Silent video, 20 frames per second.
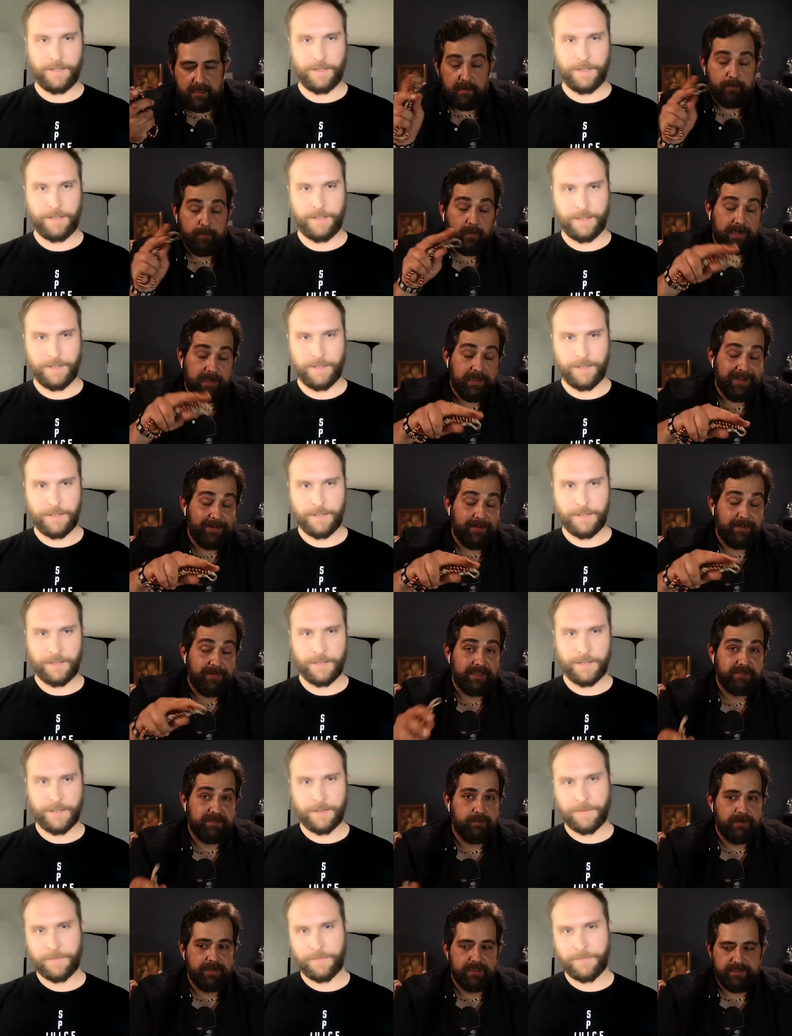Speaker 1: one of the other things
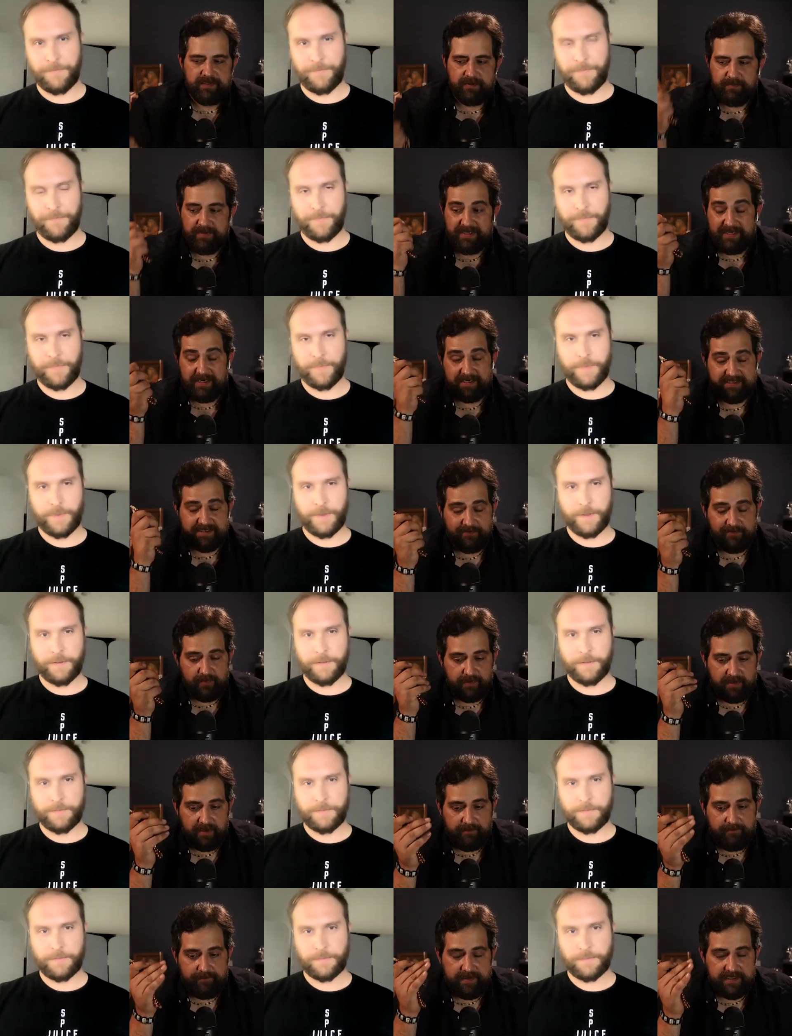we want to do, because everyone
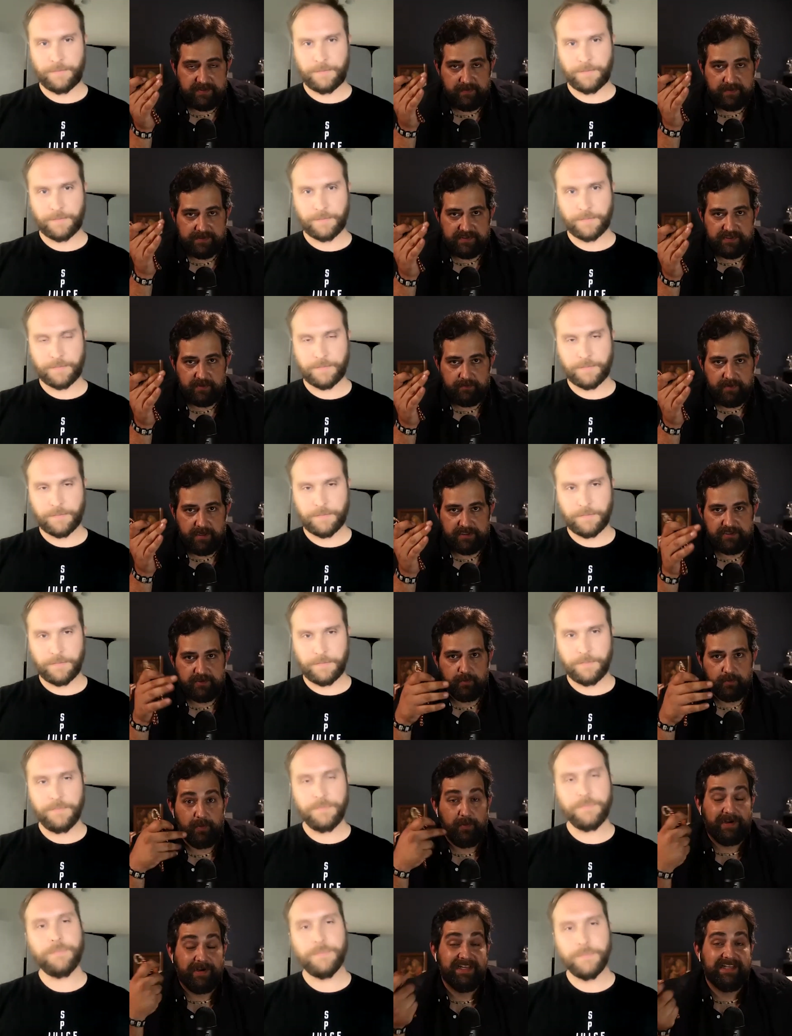loved this one so much, we
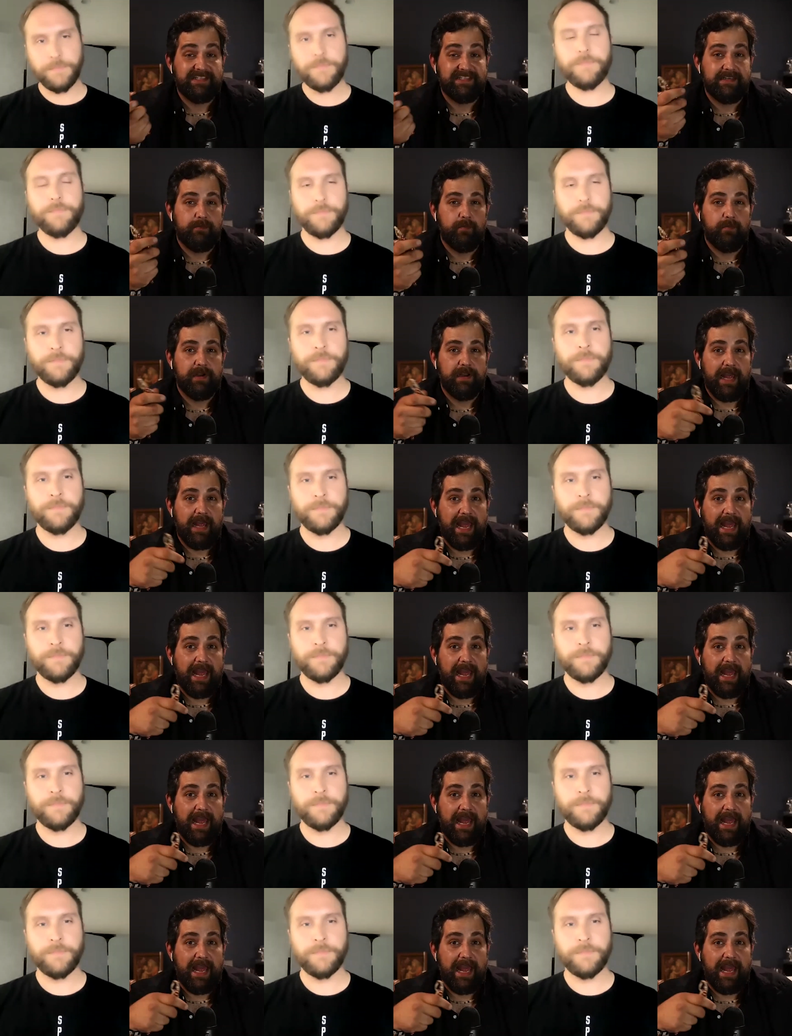wanted to see what